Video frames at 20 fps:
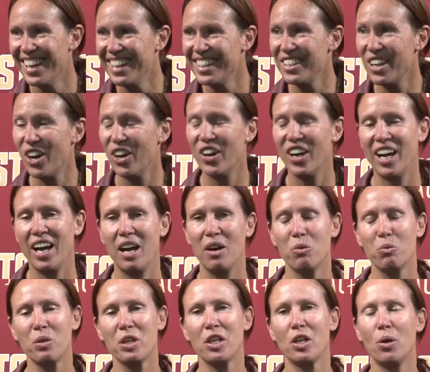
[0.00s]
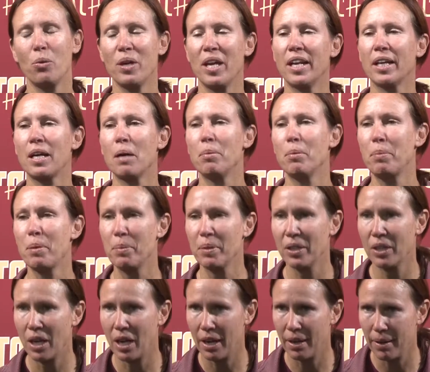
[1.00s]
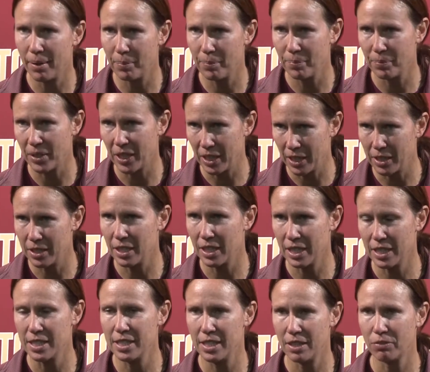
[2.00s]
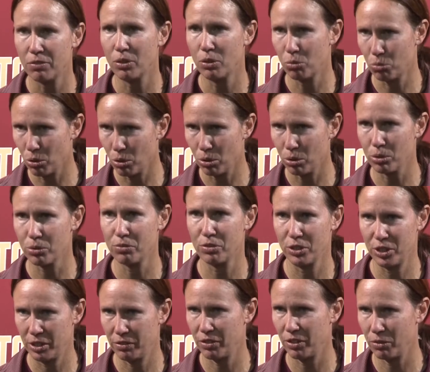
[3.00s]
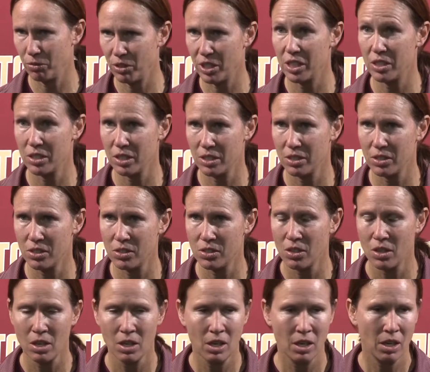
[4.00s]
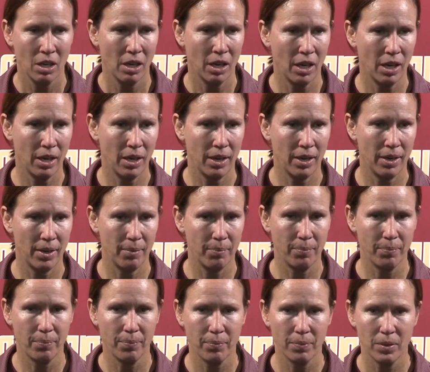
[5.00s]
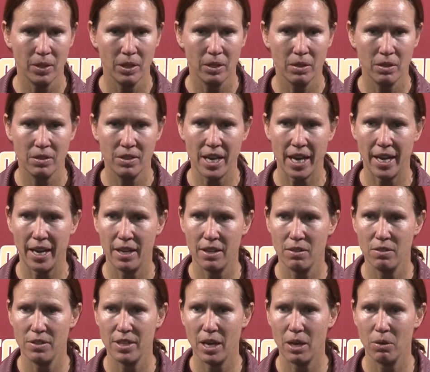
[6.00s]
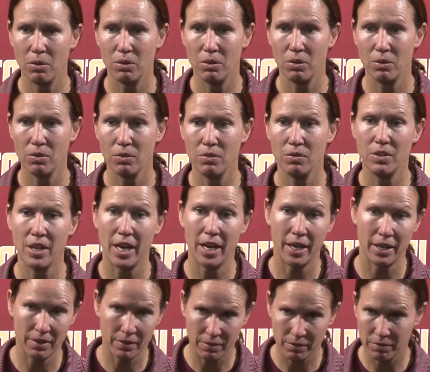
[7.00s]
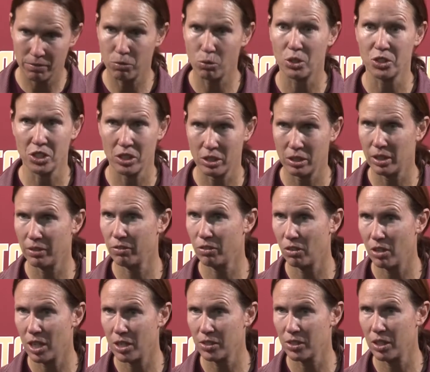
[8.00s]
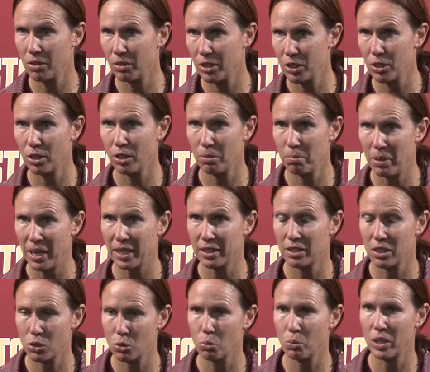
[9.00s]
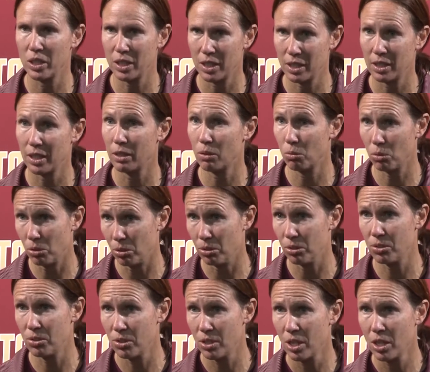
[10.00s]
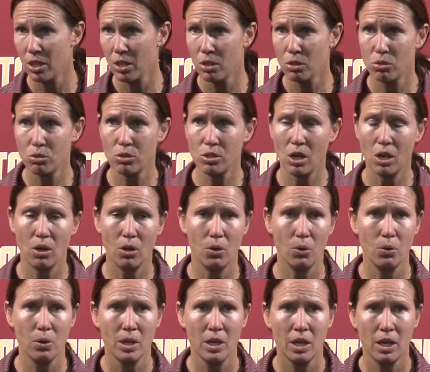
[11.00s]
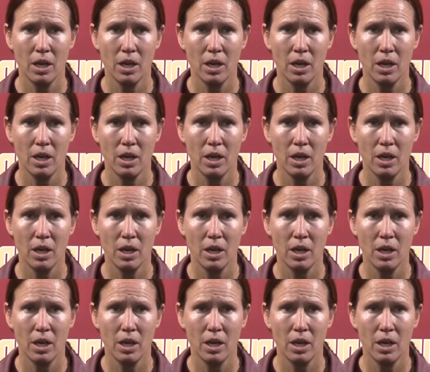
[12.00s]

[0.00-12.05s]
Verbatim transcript: No, we had a couple people in different roles for different reasons. That fortunately for us can return back this week in their roles. So